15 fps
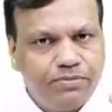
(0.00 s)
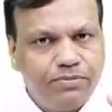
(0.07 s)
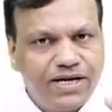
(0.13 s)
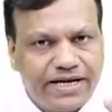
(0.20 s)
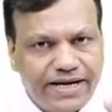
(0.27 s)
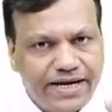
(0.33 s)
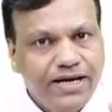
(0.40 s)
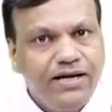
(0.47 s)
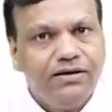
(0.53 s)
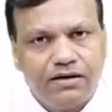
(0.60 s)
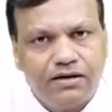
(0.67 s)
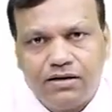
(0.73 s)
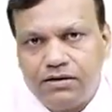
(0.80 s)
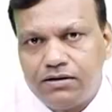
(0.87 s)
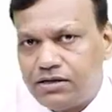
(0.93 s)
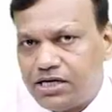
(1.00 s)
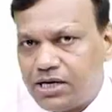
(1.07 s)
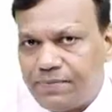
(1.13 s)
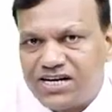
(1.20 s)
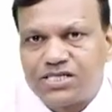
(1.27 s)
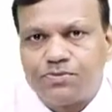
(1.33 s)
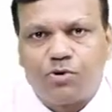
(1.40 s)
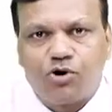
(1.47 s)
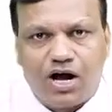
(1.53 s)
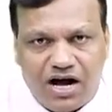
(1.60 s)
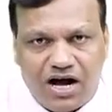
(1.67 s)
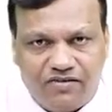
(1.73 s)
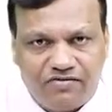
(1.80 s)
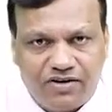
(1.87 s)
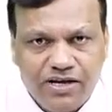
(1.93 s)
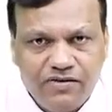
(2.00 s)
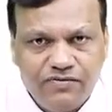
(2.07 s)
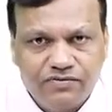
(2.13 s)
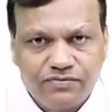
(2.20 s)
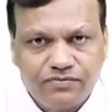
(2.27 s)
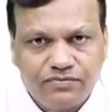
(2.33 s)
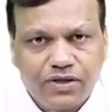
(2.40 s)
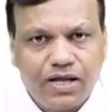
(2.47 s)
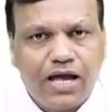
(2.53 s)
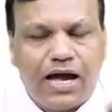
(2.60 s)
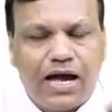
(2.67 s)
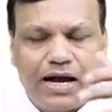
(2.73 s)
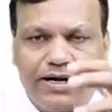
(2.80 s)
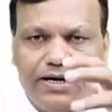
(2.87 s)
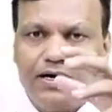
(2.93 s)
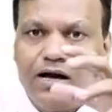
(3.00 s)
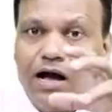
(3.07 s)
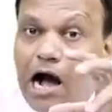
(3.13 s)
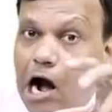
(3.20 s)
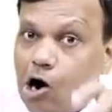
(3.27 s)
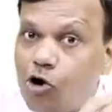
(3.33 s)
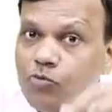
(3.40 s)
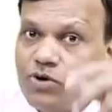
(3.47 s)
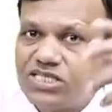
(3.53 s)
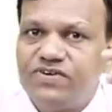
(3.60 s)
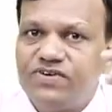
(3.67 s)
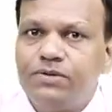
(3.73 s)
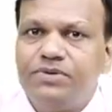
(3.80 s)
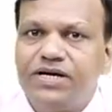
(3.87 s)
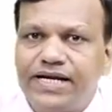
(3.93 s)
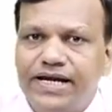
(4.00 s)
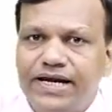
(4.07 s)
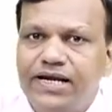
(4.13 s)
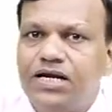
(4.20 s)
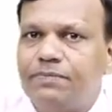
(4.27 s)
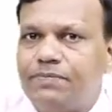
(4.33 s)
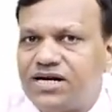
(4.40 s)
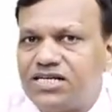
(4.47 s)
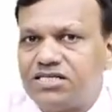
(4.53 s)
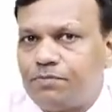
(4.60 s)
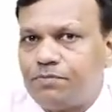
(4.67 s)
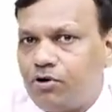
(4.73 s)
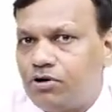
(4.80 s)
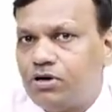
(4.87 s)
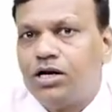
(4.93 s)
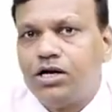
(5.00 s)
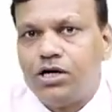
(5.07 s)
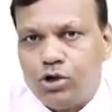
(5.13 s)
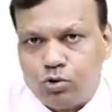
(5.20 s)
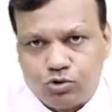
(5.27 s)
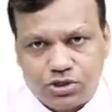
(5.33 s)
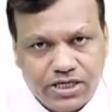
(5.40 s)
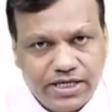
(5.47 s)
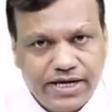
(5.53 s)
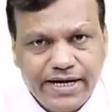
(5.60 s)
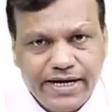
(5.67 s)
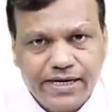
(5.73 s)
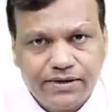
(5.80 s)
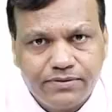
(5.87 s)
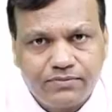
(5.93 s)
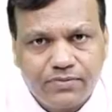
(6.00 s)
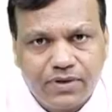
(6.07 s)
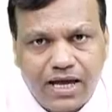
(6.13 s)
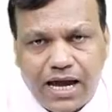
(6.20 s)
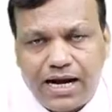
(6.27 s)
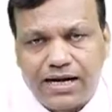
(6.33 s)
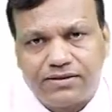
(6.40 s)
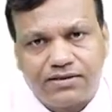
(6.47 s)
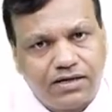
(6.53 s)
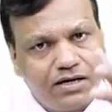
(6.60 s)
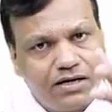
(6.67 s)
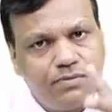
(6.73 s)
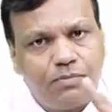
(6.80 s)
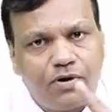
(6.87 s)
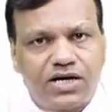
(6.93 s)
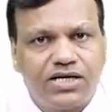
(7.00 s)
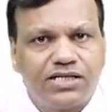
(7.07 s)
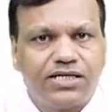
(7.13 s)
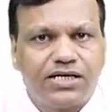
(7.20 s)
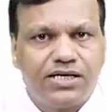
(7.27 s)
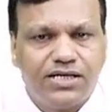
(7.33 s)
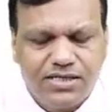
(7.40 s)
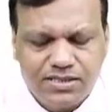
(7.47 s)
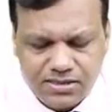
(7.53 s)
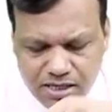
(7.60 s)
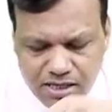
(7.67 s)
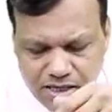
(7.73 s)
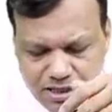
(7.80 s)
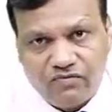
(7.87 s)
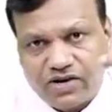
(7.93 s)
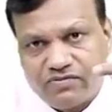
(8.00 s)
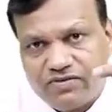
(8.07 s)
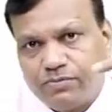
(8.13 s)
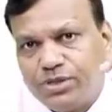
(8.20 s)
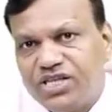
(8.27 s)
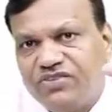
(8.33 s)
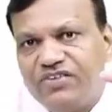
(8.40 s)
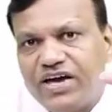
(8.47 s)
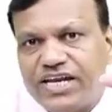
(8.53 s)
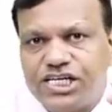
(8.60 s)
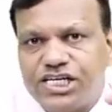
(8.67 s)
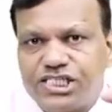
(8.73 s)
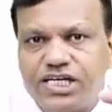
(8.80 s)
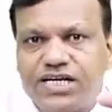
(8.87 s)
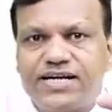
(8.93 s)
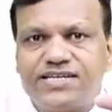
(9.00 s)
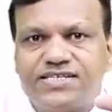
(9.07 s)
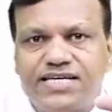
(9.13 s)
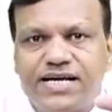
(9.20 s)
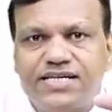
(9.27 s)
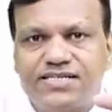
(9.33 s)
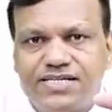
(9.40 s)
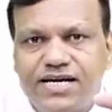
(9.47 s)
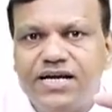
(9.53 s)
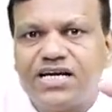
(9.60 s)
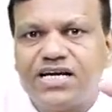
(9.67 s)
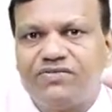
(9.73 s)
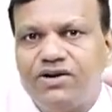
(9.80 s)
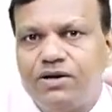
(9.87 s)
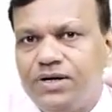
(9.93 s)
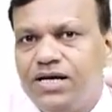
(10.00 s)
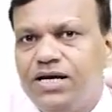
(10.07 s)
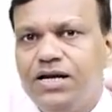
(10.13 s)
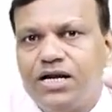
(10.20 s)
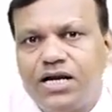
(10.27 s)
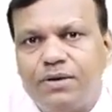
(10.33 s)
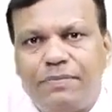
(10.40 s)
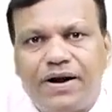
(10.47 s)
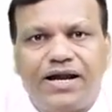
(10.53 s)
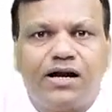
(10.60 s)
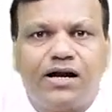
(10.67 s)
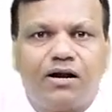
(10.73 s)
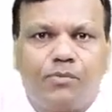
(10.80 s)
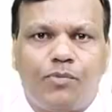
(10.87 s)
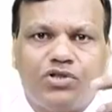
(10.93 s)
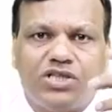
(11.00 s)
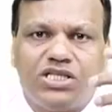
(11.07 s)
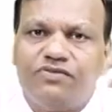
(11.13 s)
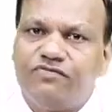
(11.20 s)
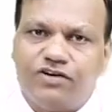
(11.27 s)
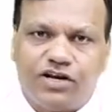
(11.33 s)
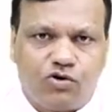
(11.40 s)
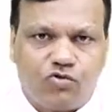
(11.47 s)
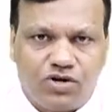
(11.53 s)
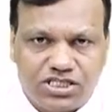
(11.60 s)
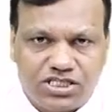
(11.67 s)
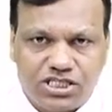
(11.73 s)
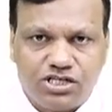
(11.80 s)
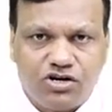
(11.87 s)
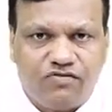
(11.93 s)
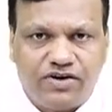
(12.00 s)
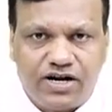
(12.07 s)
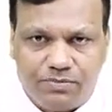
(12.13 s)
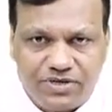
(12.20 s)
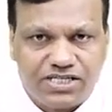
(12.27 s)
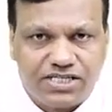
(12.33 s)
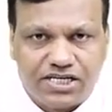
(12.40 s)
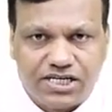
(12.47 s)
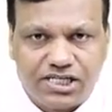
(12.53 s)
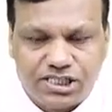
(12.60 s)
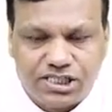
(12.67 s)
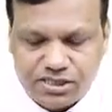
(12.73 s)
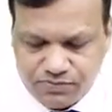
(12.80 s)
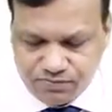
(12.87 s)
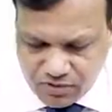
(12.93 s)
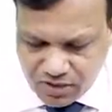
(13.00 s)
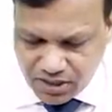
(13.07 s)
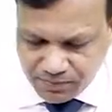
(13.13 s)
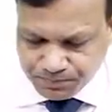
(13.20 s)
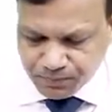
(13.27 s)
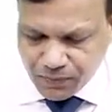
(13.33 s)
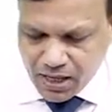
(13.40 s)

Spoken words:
be attained depends upon half-life, and how much will be attained depends upon dosing rate. And third important thing is what will be the variation at steady state. It will be dependent upon the frequency of administration. Okay.